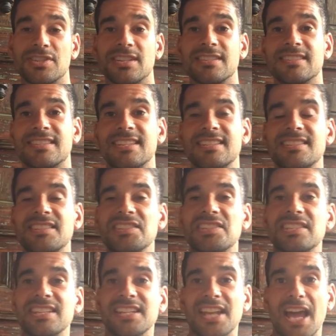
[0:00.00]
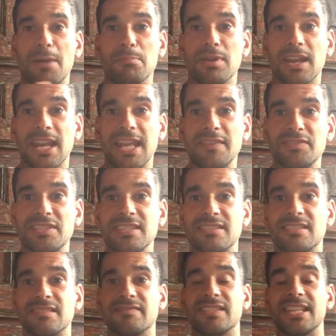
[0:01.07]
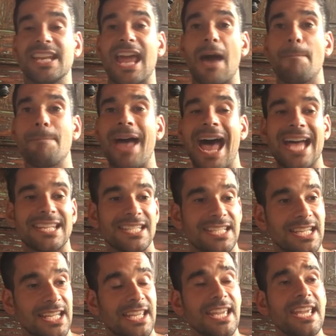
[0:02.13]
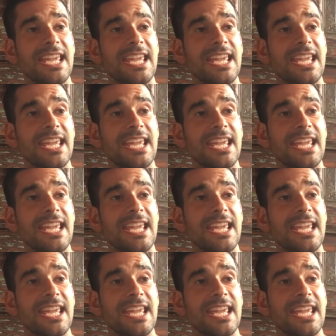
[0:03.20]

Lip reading: consistency in our belief systems, in our patterning,